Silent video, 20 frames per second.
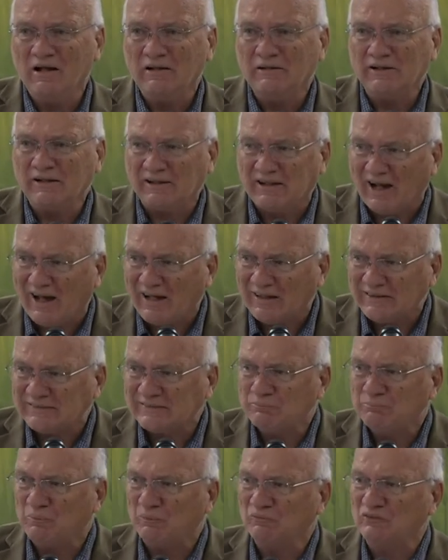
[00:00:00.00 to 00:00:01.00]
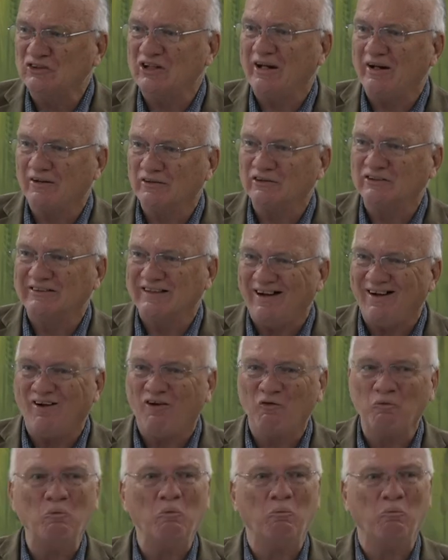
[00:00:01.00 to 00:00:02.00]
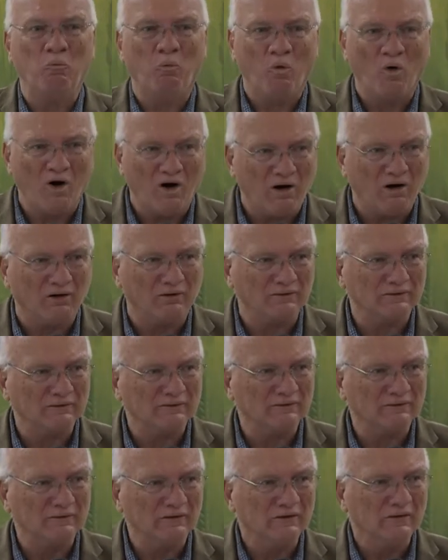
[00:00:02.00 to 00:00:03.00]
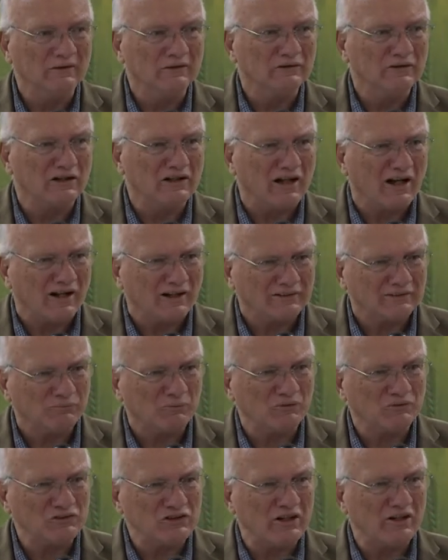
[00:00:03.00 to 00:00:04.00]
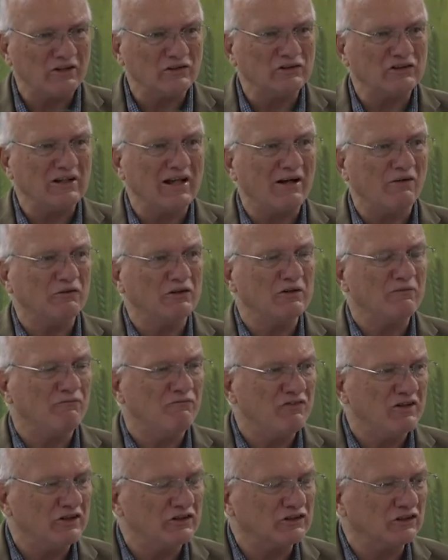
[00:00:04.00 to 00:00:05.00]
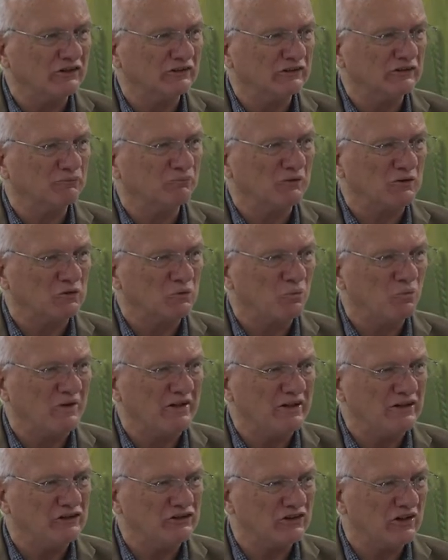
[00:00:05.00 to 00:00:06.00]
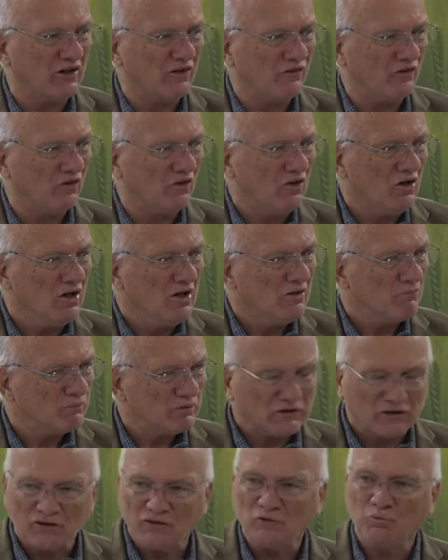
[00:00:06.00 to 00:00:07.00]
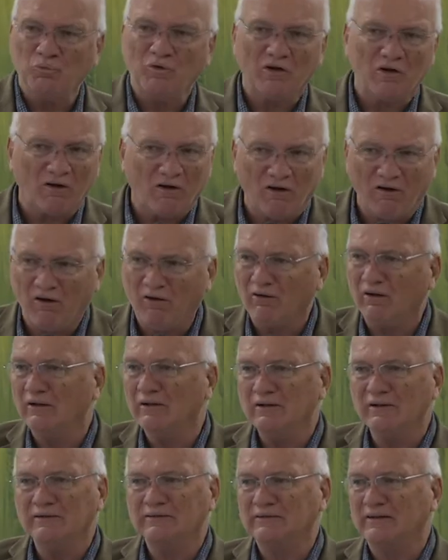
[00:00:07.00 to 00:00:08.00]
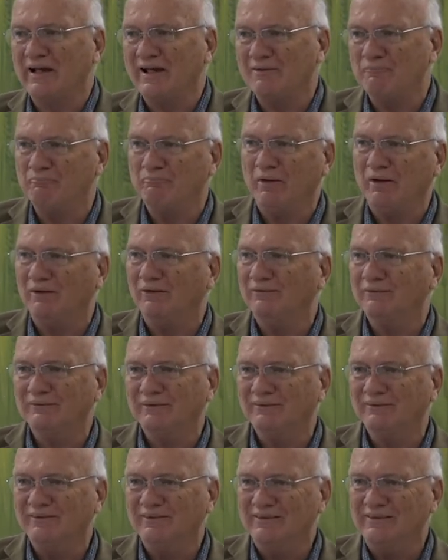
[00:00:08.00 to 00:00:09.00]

The gospel tears down walls. The gospel tears down divisions between each other because we're all in the same boat.